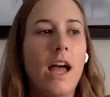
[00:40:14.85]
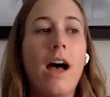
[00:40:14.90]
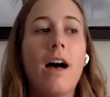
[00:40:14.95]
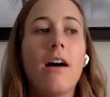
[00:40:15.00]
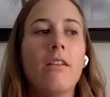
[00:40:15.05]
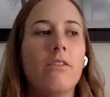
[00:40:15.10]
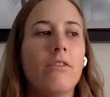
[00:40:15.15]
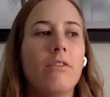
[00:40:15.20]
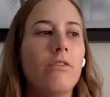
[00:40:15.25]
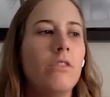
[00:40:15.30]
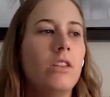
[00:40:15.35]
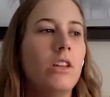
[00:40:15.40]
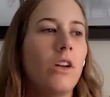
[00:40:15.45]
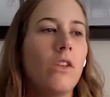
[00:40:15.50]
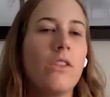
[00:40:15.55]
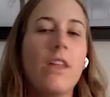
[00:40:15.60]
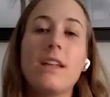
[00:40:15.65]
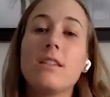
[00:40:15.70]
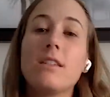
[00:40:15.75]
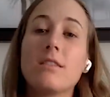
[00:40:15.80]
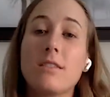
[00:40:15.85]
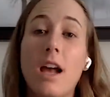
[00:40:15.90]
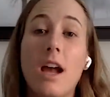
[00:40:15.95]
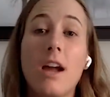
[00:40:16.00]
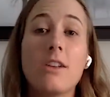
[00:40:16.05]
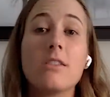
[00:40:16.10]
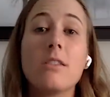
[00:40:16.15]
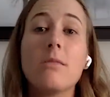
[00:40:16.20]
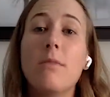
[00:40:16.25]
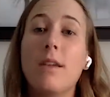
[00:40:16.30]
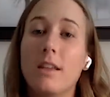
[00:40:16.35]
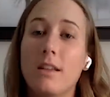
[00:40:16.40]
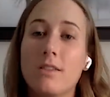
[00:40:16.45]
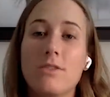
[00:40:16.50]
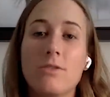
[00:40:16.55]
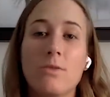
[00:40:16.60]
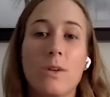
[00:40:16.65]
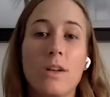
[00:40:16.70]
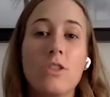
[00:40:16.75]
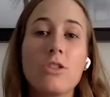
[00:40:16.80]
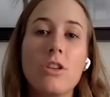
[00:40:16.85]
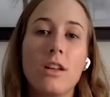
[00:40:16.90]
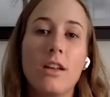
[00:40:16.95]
have you know that desire to make a switch.